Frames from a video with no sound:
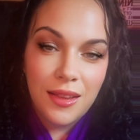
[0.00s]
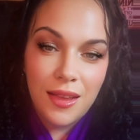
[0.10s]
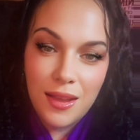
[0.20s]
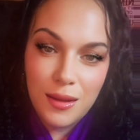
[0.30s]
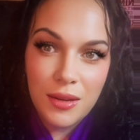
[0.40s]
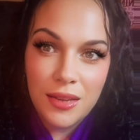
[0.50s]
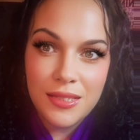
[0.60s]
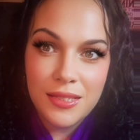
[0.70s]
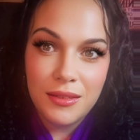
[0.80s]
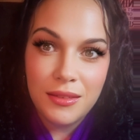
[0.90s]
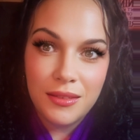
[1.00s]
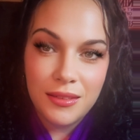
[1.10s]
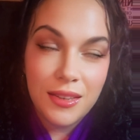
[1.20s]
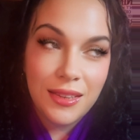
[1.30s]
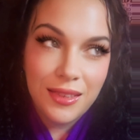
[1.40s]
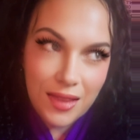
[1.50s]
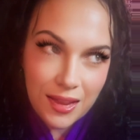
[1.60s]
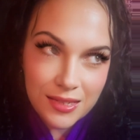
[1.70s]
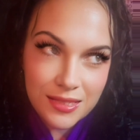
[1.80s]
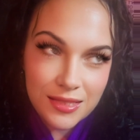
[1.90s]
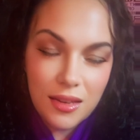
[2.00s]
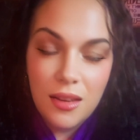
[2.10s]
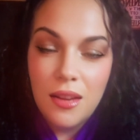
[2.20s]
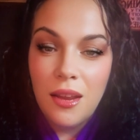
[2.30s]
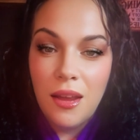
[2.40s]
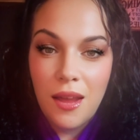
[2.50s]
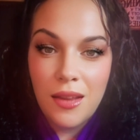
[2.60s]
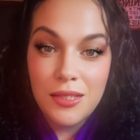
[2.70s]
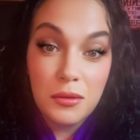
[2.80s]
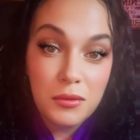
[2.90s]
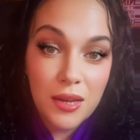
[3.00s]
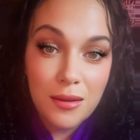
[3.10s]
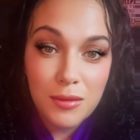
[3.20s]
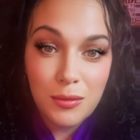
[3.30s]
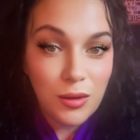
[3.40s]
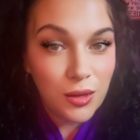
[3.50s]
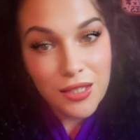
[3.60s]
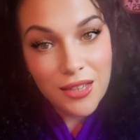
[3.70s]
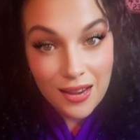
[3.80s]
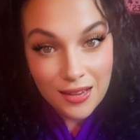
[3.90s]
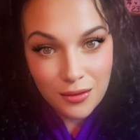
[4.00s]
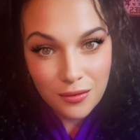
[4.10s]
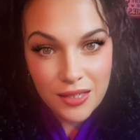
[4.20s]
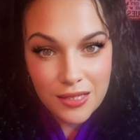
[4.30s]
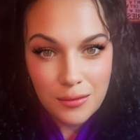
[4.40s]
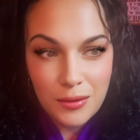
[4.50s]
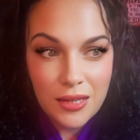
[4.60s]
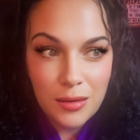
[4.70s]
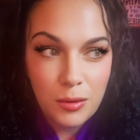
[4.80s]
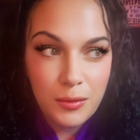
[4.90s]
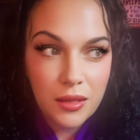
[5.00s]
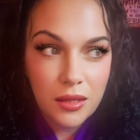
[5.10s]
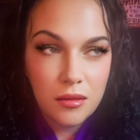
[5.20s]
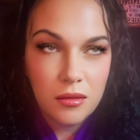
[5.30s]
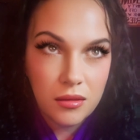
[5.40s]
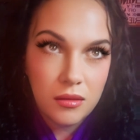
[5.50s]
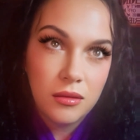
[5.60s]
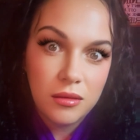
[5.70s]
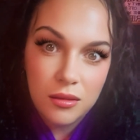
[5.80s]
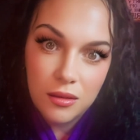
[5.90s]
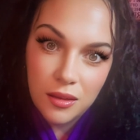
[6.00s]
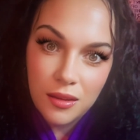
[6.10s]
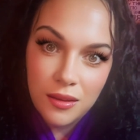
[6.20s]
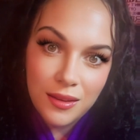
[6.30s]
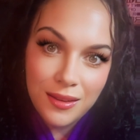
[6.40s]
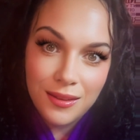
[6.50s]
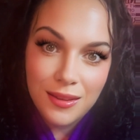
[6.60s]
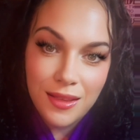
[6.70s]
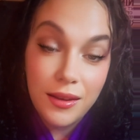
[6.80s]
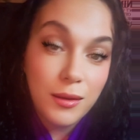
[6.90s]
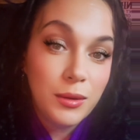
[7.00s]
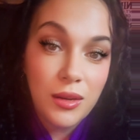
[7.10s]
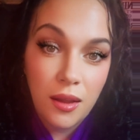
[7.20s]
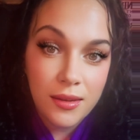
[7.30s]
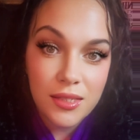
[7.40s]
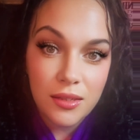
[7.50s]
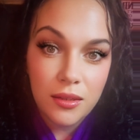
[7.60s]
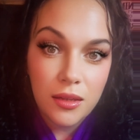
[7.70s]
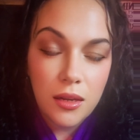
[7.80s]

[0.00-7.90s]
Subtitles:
I would answer yes. And sometimes, because it aggravated me, it would be like, ugh, and I wouldn't answer.